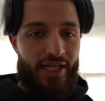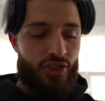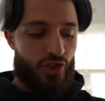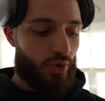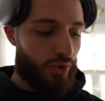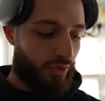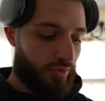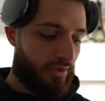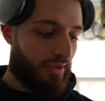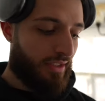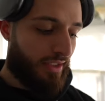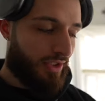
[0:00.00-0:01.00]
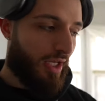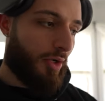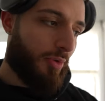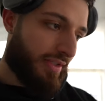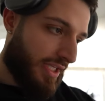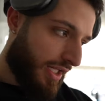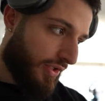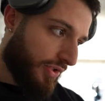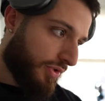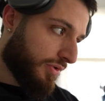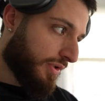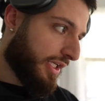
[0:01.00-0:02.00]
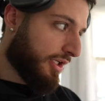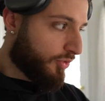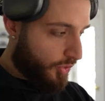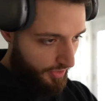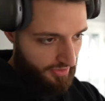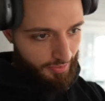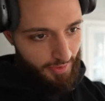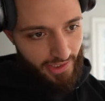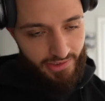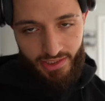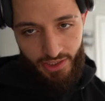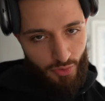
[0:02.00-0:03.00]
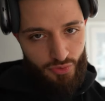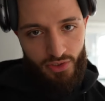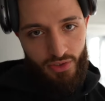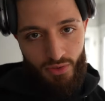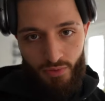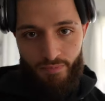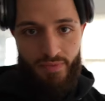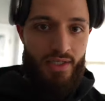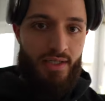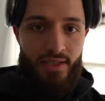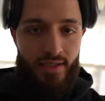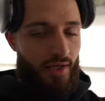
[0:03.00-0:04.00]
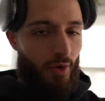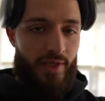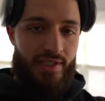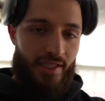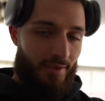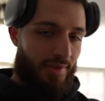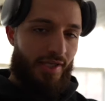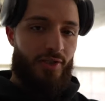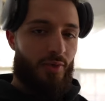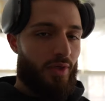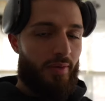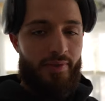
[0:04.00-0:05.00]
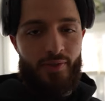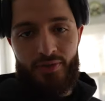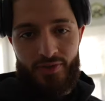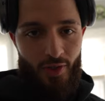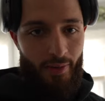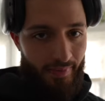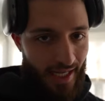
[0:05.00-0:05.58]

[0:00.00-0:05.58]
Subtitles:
and show you. I don't wanna tell you and ruin the surprise like I usually do. I always end up telling you what I'm doing. So I'm